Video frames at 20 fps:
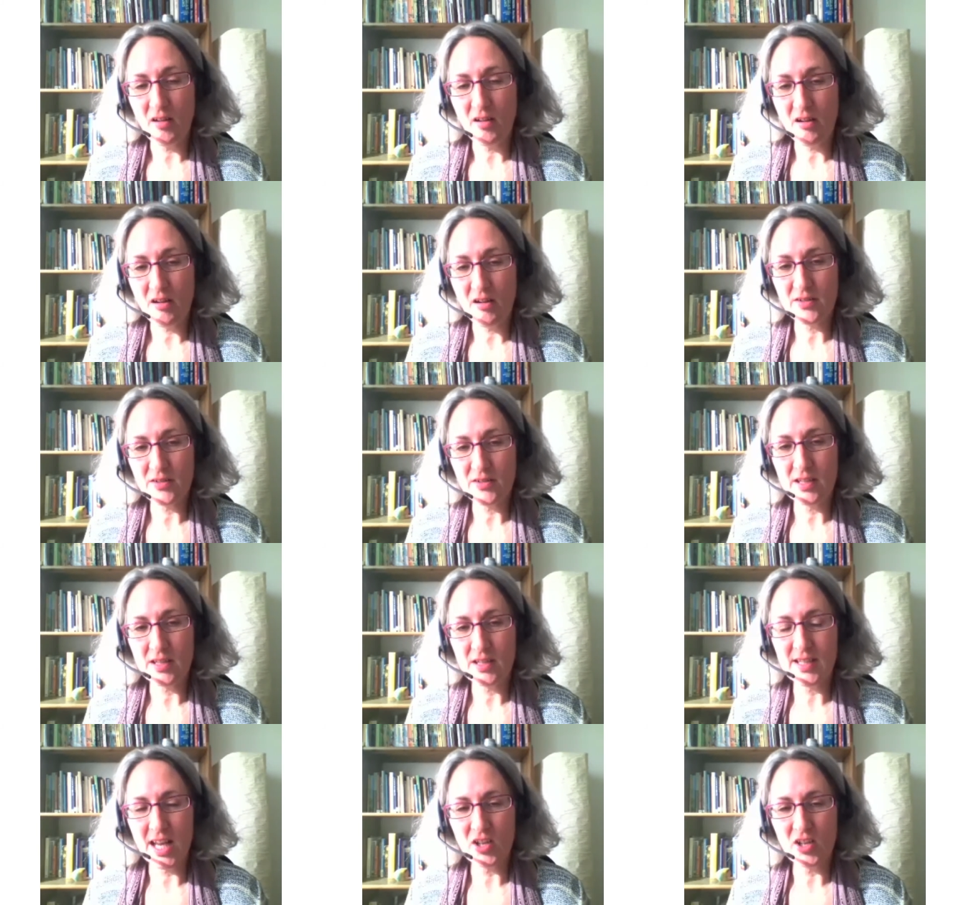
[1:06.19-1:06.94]
after the
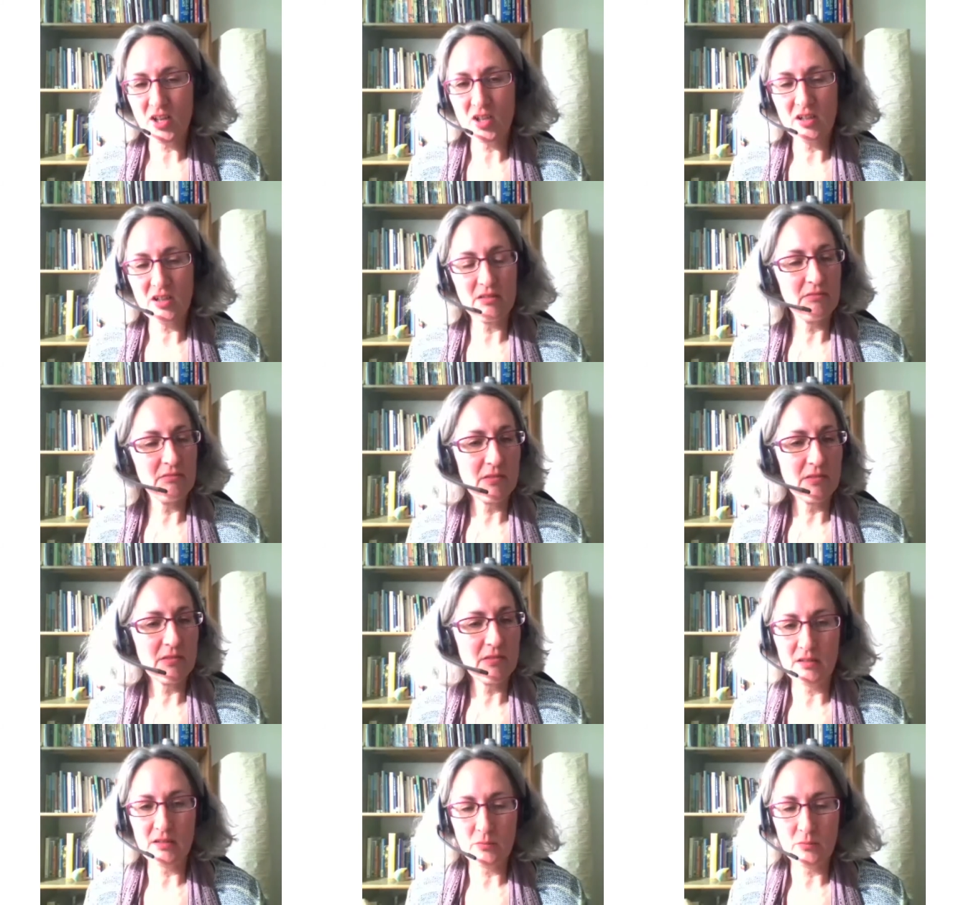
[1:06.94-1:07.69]
session
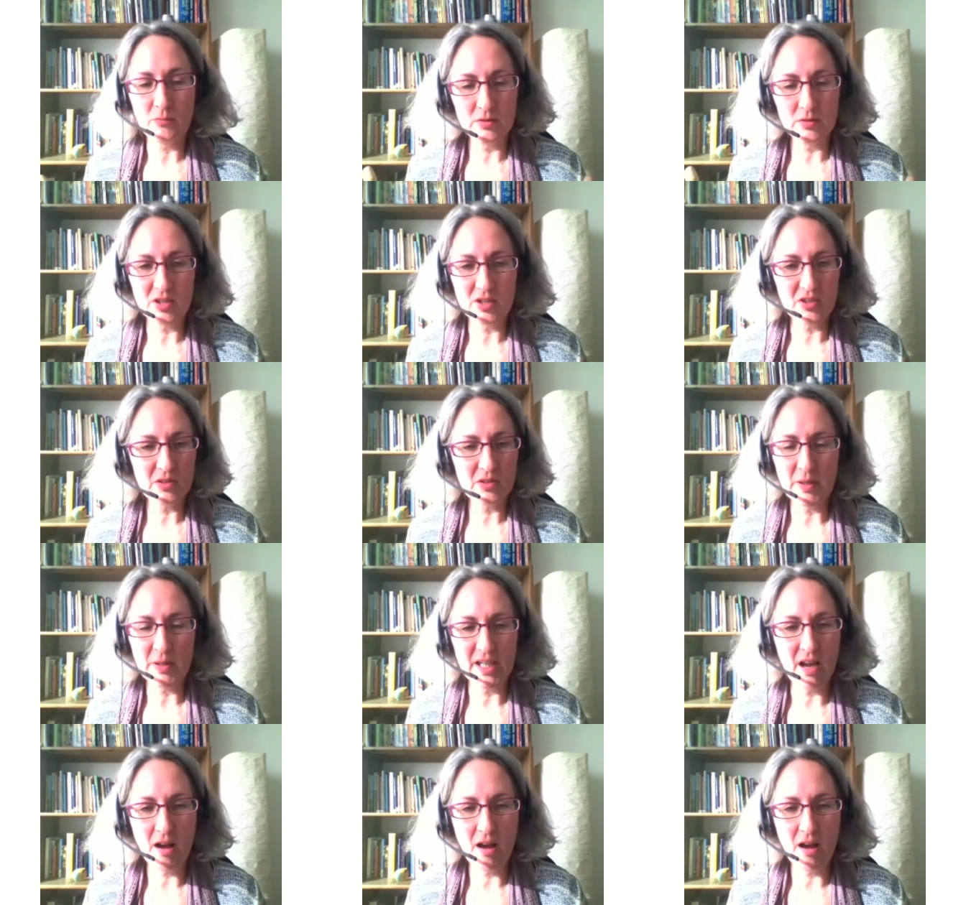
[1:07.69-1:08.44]
that will just
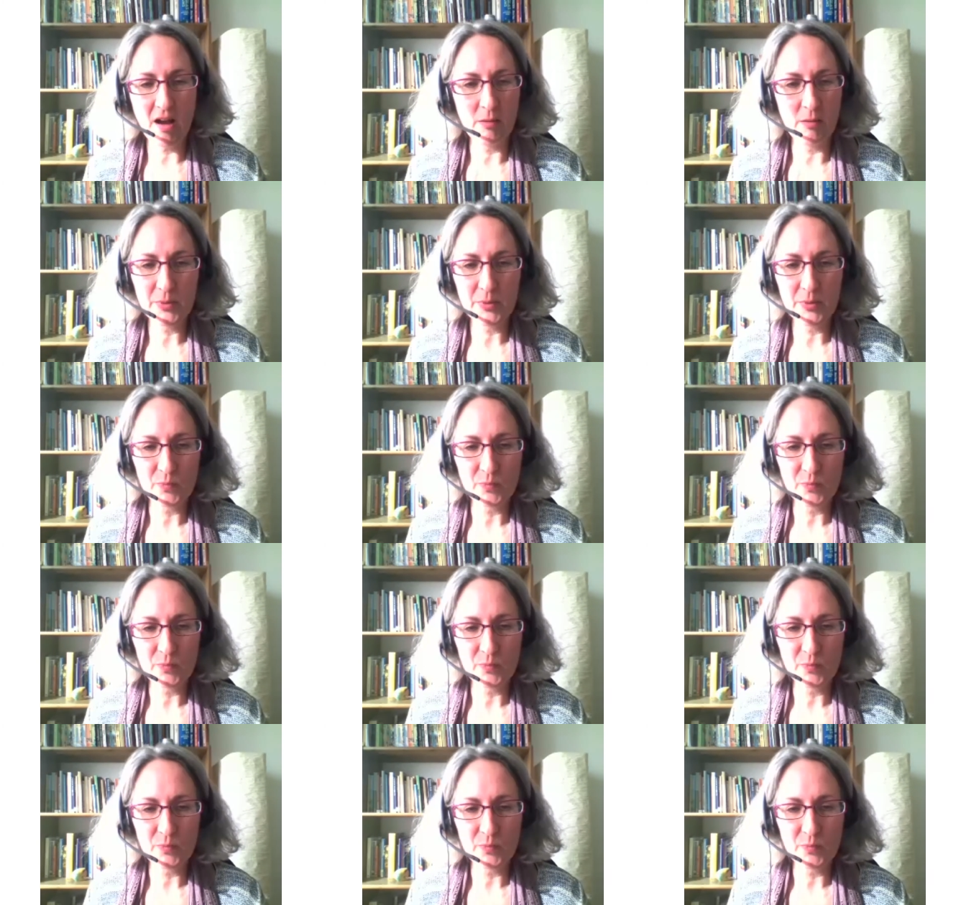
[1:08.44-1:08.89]
be up